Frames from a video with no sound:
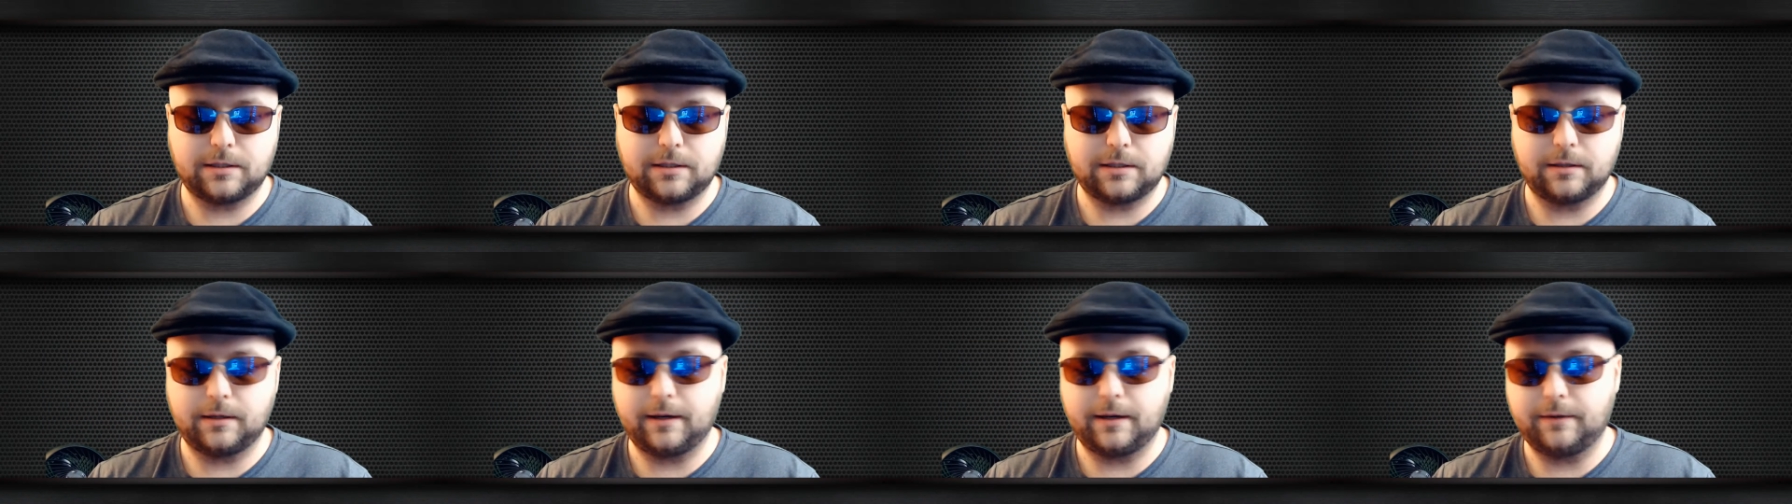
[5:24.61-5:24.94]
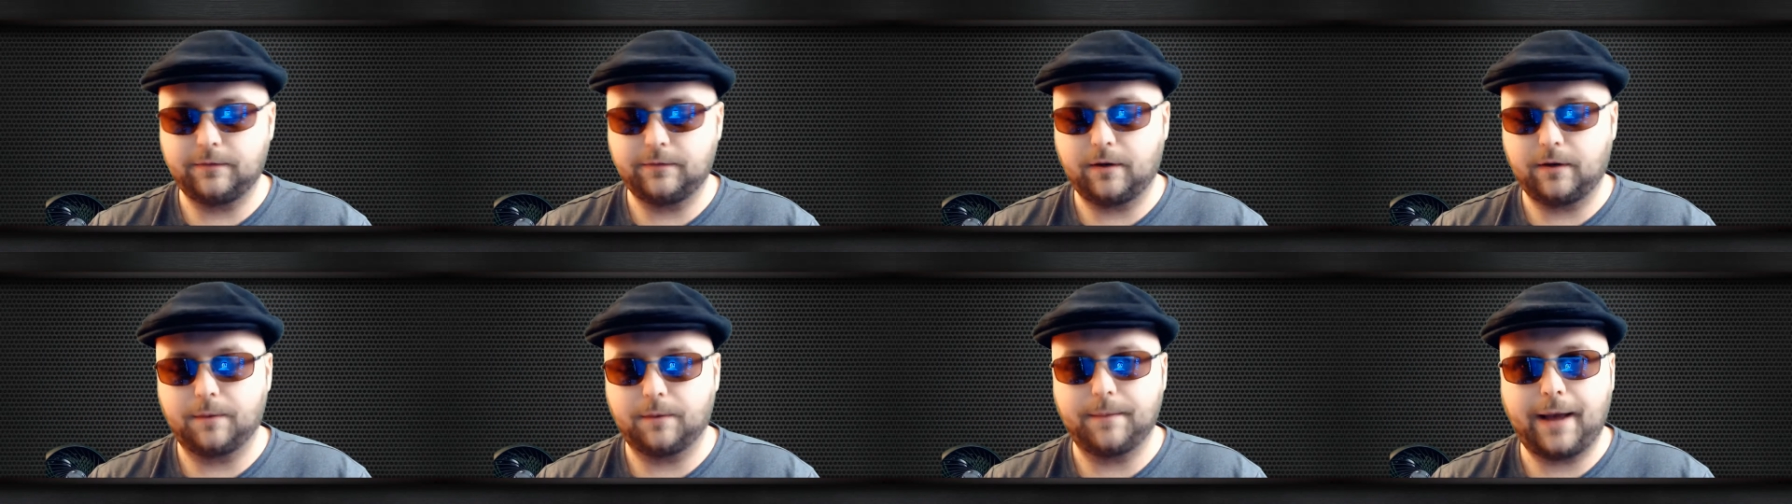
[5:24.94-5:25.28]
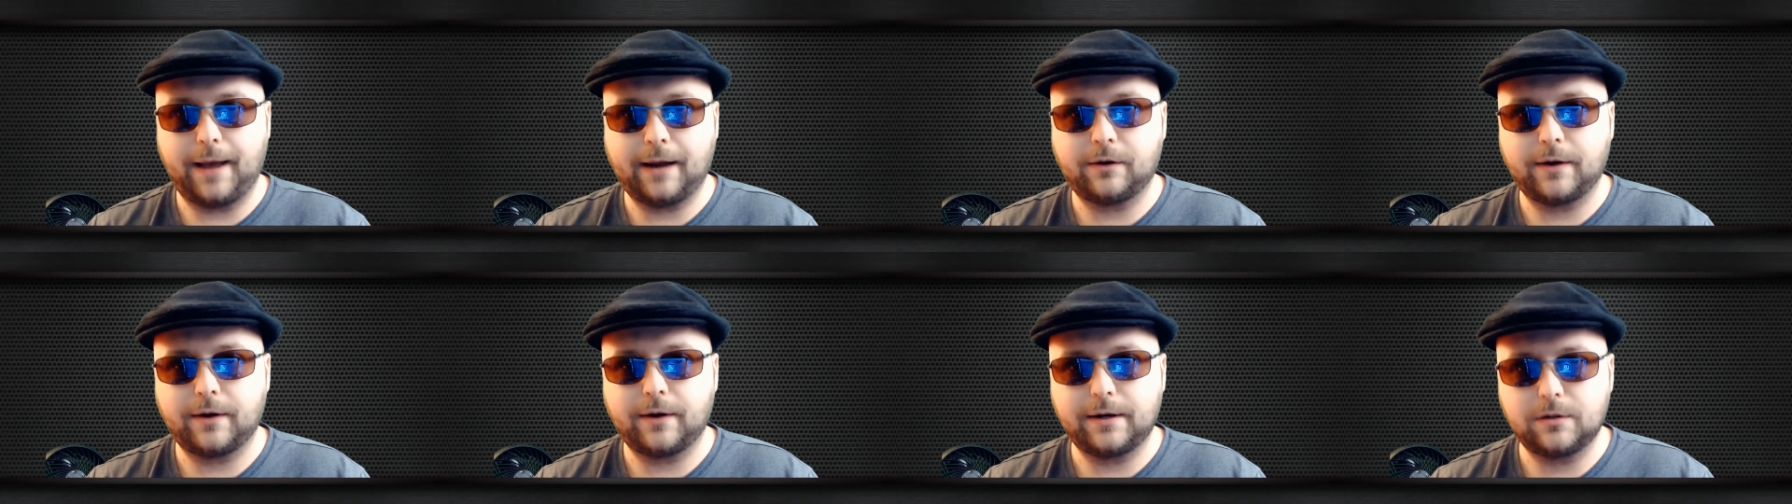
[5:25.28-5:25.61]
the default
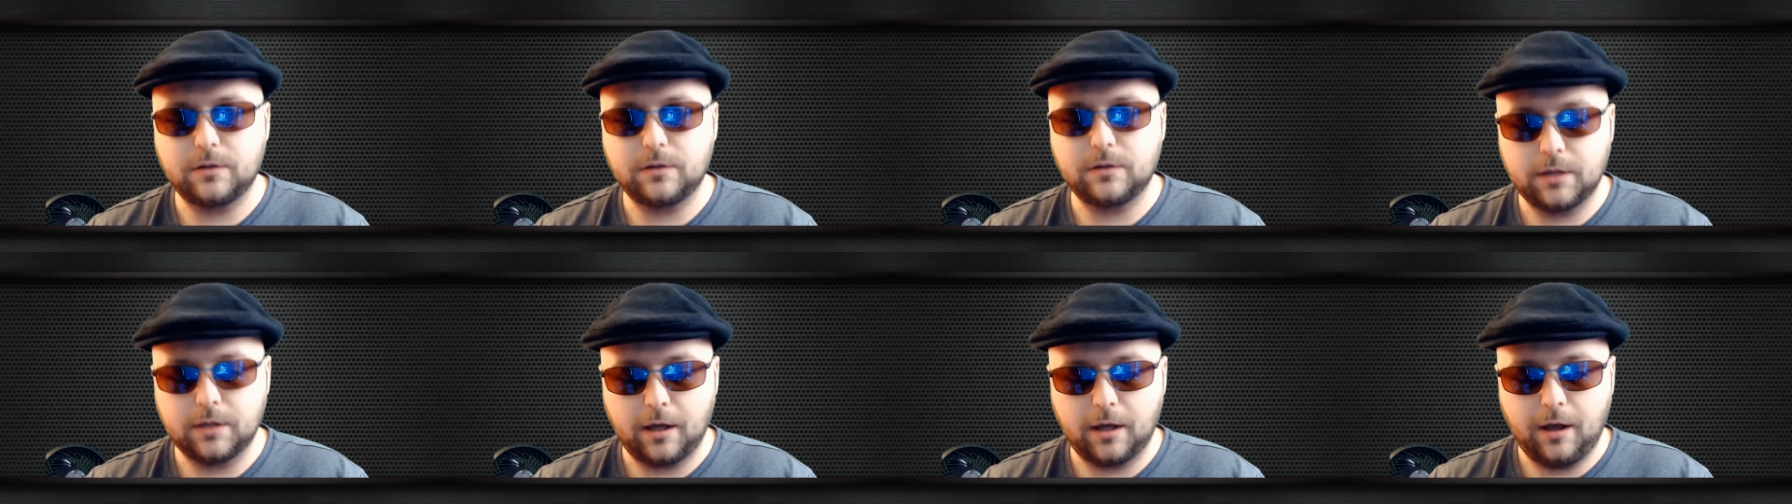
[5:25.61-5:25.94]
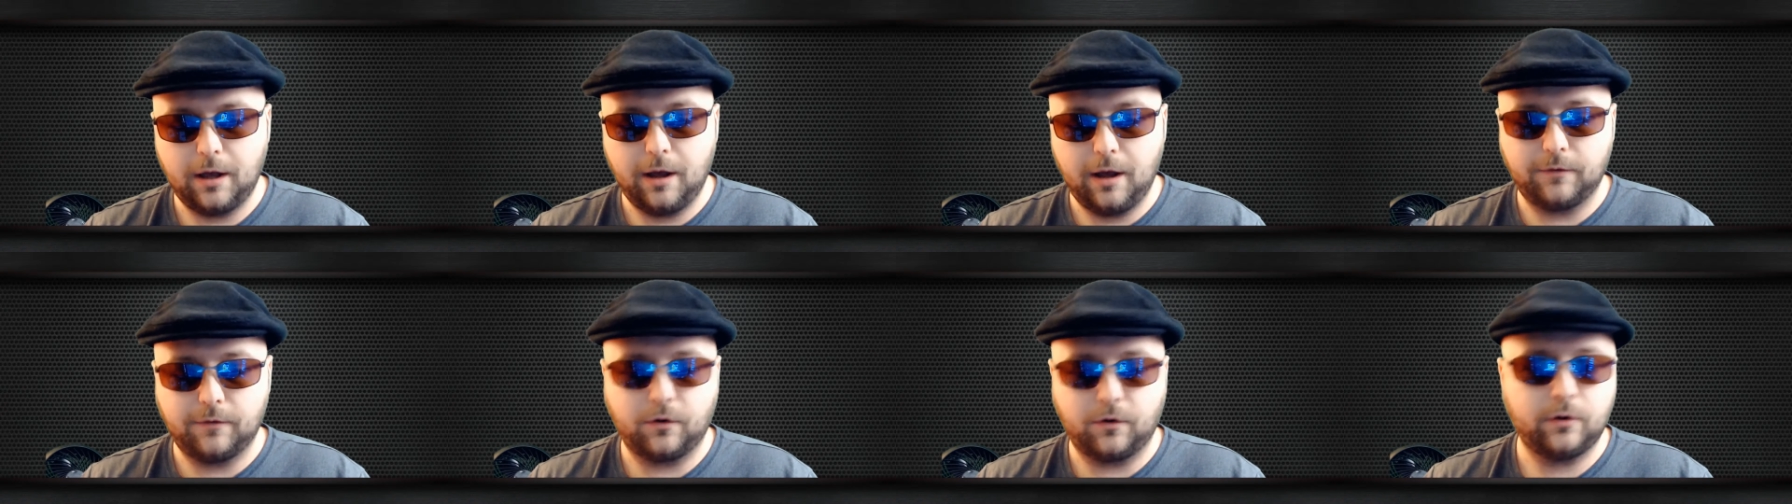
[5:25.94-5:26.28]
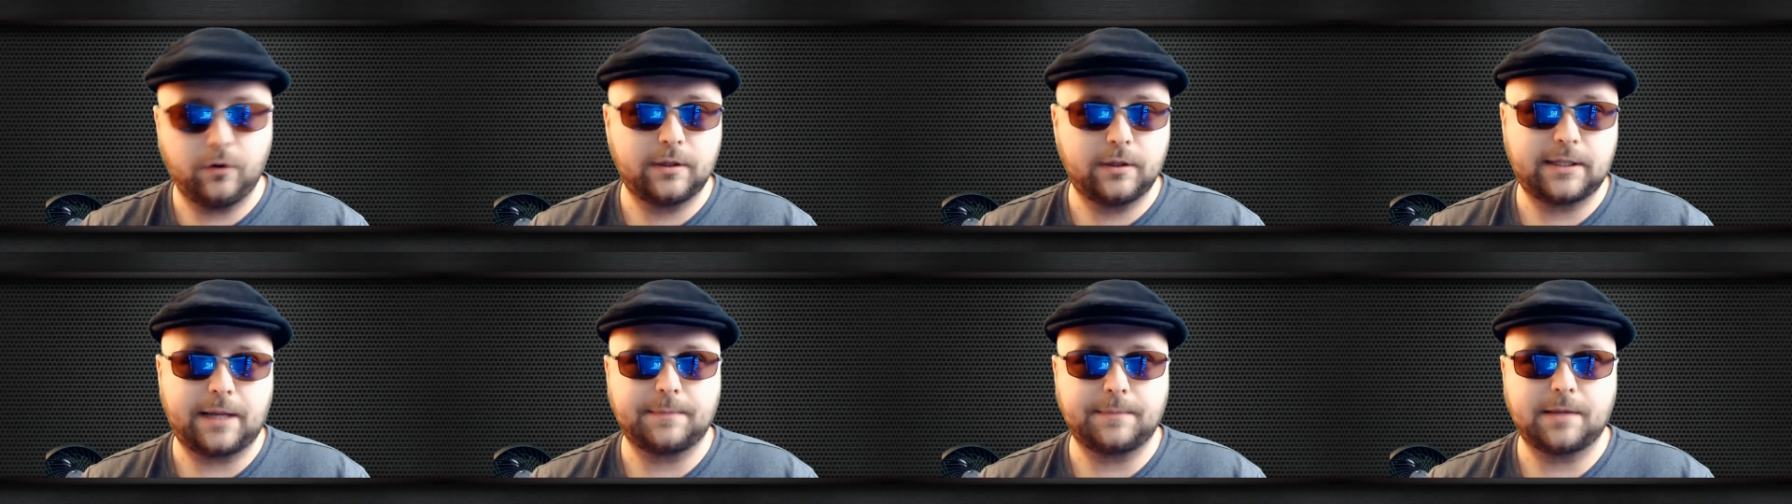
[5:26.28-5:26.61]
backgrounds for
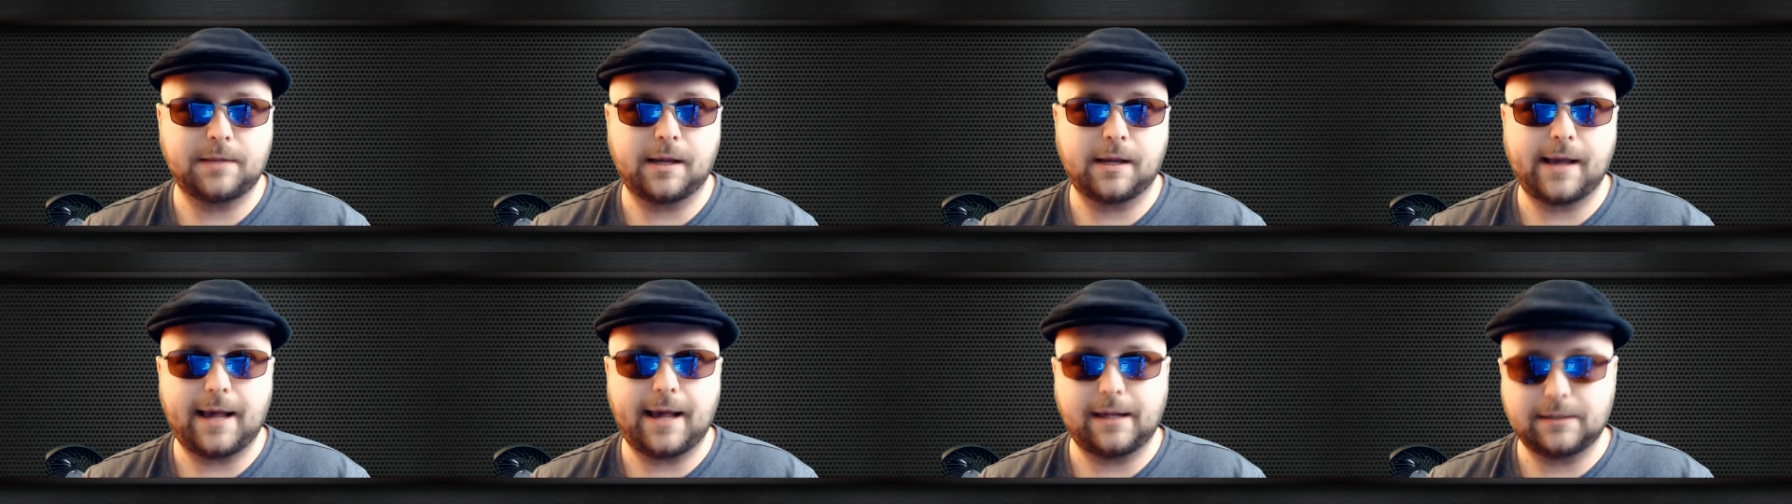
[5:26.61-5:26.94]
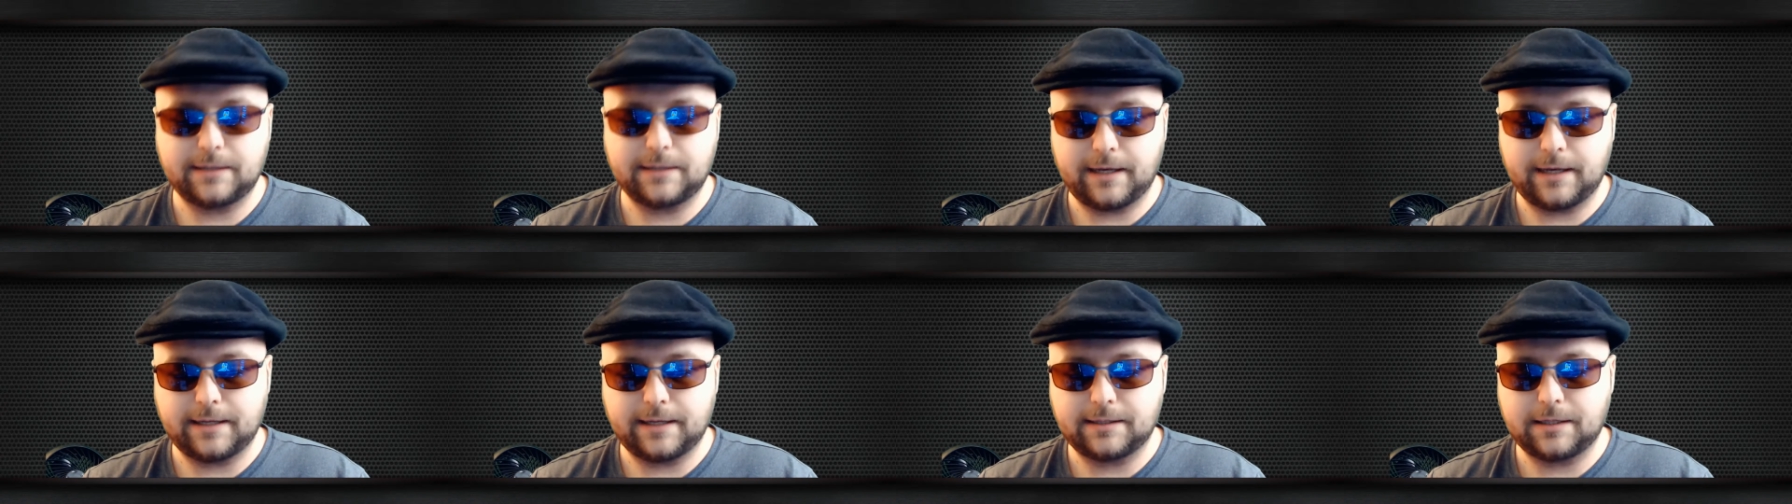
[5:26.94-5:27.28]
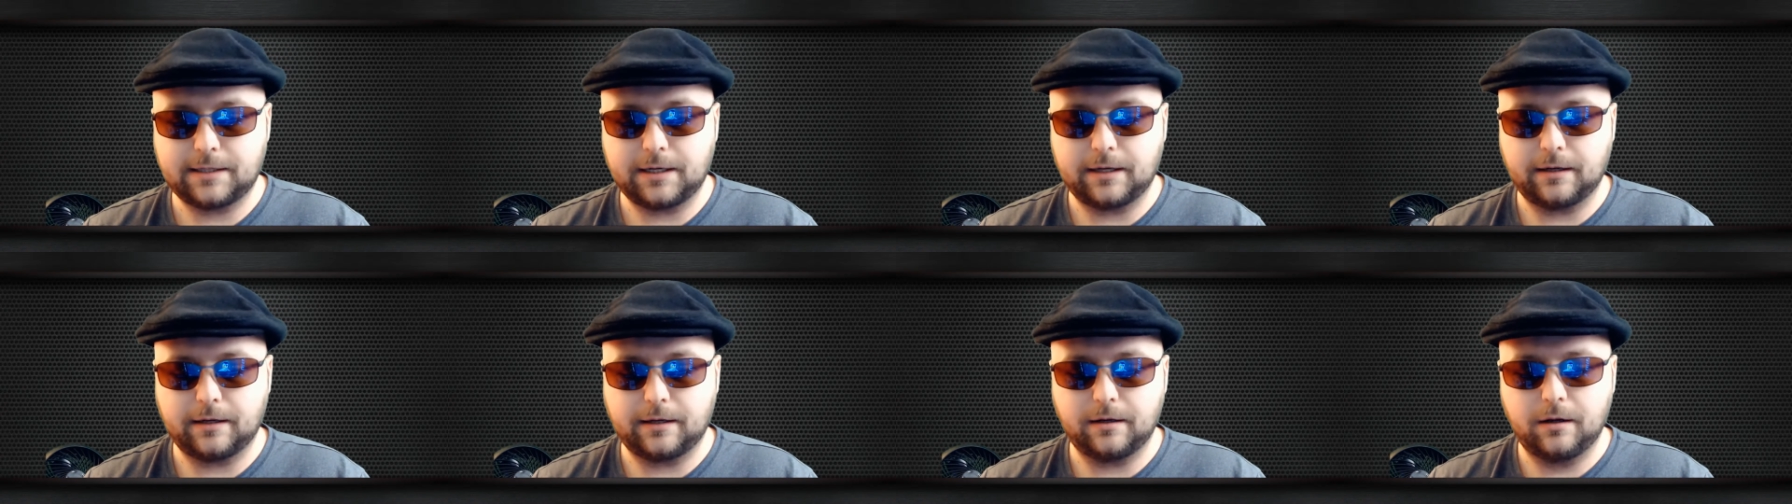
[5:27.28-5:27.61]
the Samsung Galaxy
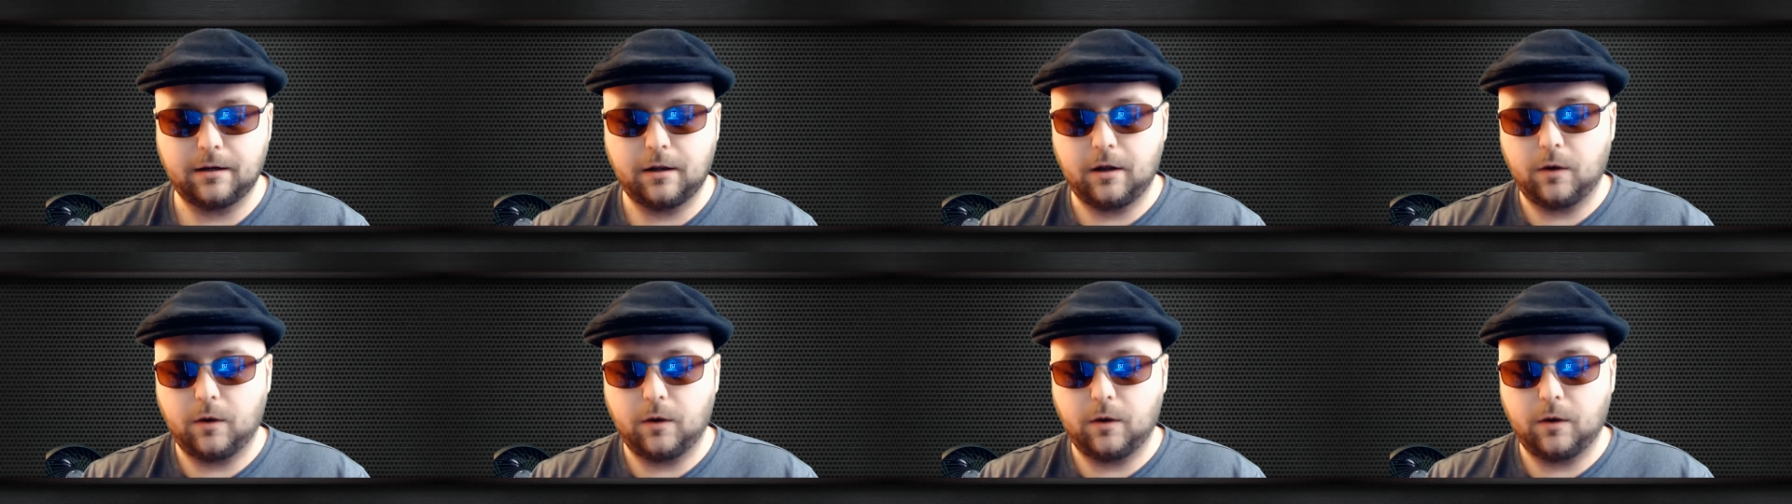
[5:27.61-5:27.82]
S10,